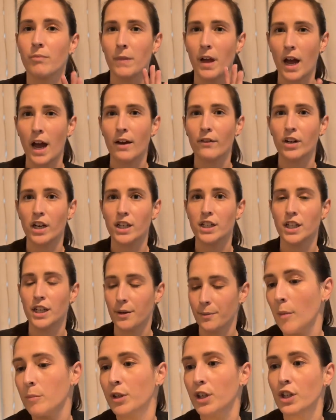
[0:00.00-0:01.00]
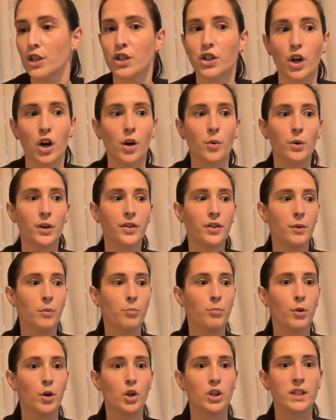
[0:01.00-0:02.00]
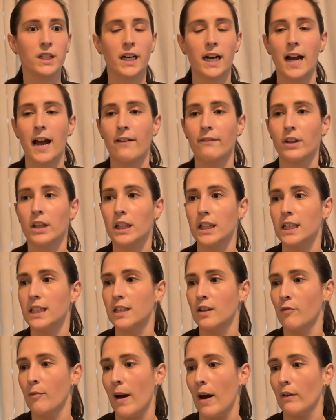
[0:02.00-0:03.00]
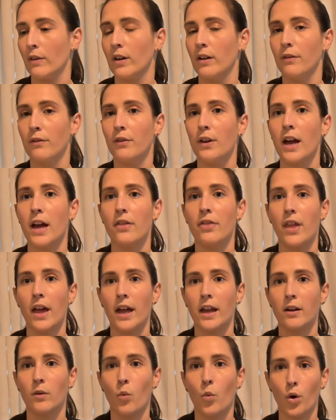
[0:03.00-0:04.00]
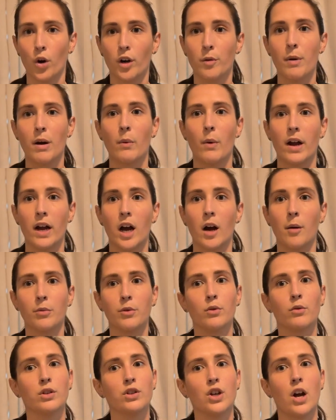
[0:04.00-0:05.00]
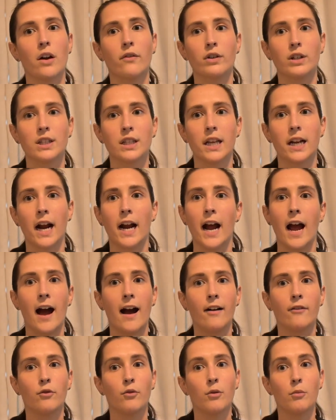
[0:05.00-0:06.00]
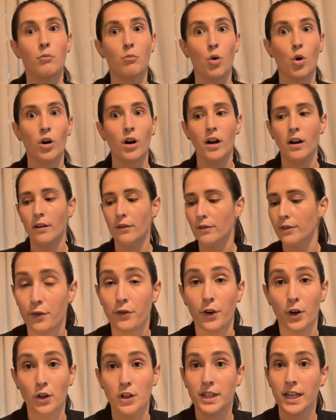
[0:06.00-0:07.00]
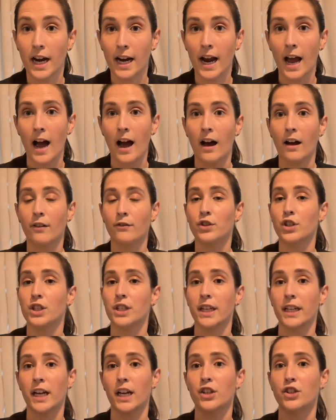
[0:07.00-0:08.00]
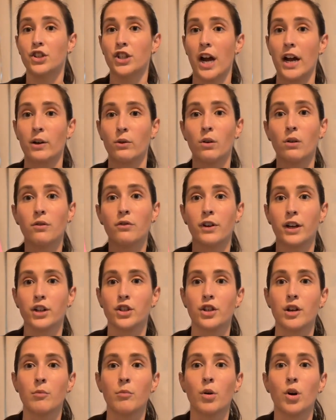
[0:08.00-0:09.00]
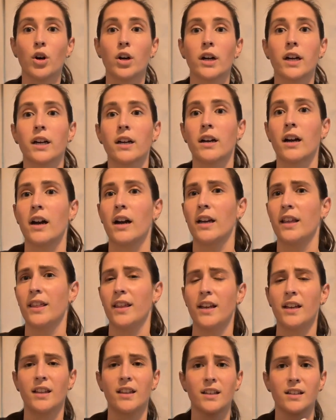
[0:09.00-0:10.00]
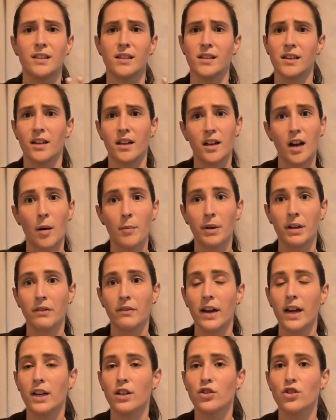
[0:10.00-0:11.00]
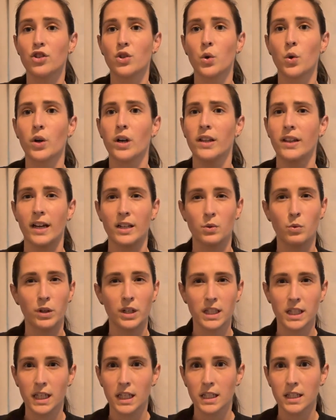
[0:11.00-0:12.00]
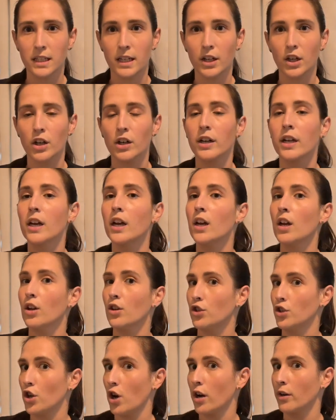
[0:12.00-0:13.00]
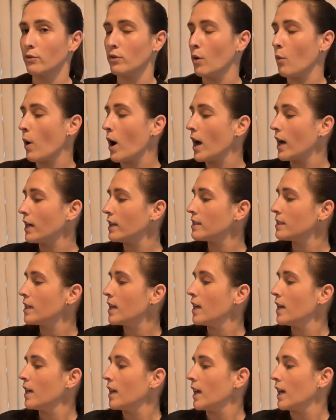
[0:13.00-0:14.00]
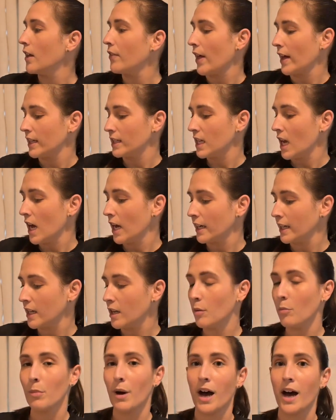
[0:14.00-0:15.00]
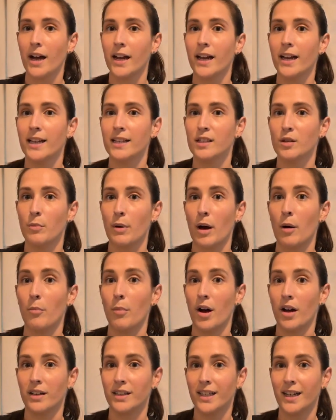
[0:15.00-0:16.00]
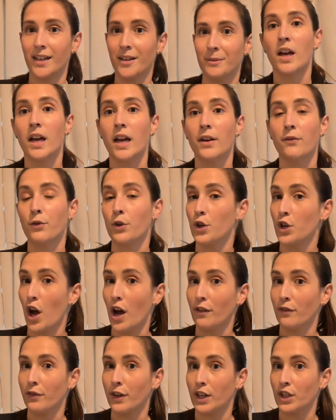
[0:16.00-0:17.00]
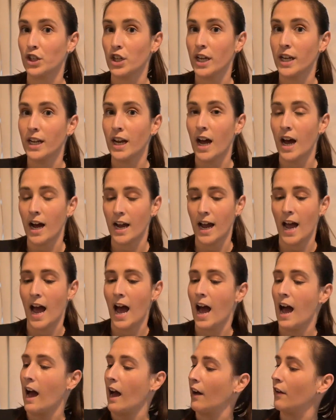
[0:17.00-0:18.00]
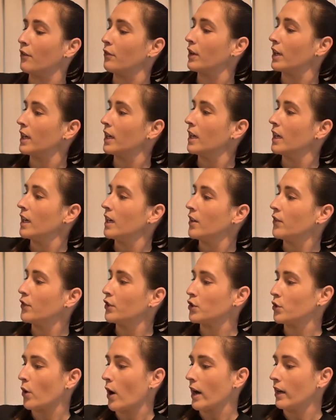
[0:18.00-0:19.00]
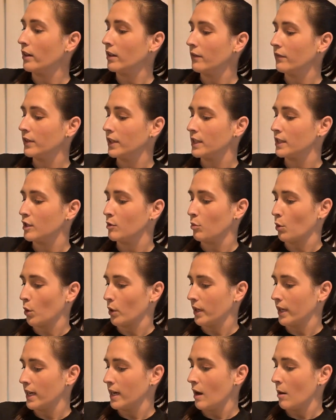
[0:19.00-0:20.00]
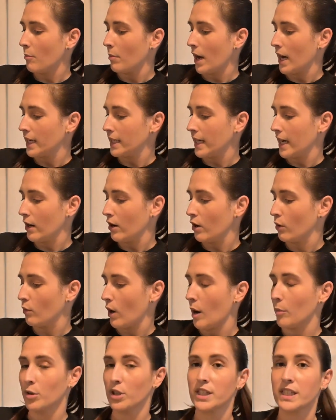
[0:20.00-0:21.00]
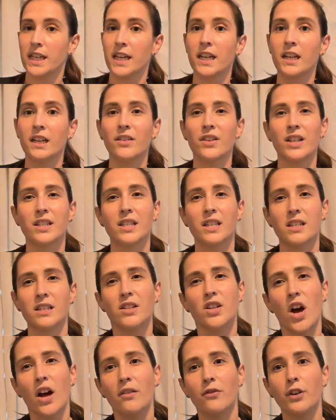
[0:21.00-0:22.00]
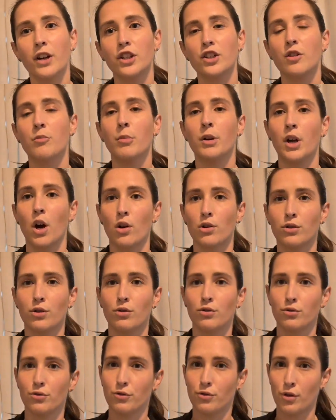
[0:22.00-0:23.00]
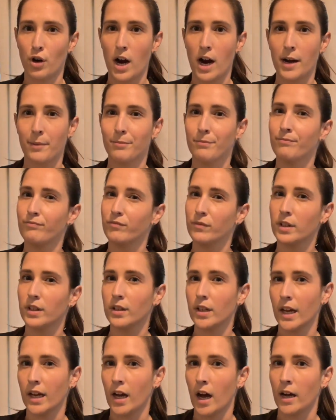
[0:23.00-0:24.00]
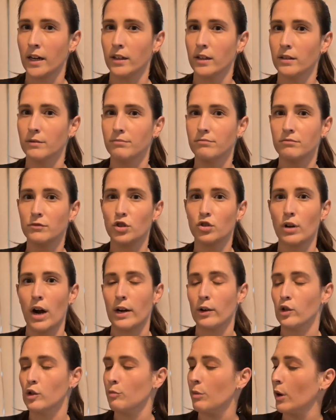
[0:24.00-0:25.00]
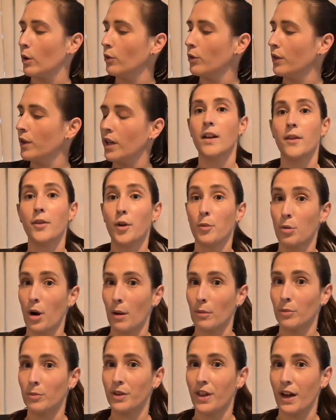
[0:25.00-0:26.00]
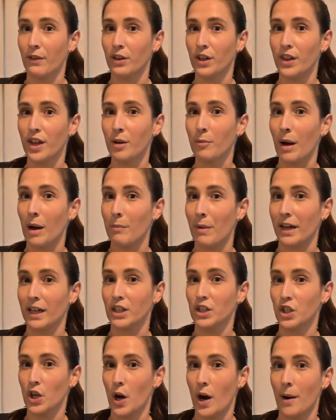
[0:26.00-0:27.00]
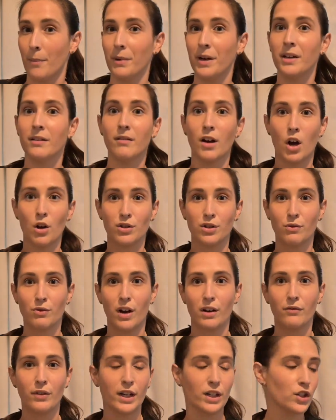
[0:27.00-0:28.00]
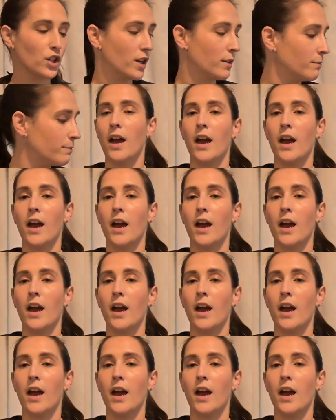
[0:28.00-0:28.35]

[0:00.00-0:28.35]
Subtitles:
I have an idea. I'm gonna start with the books that I have the least amount of and then work my way up through the genres that I have more of. First, I have just like a general fiction book. I think this is like a coming of age story. That's what it's considered genre-wise. And that is Honey by Isabel Bonta. For nonfiction, I have The Trial of Lizzie Borden by Kara Robertson. This is nonfiction, but also true crime. It kind of straddles both. The Problem with Everything by Megan Daum, also nonfiction.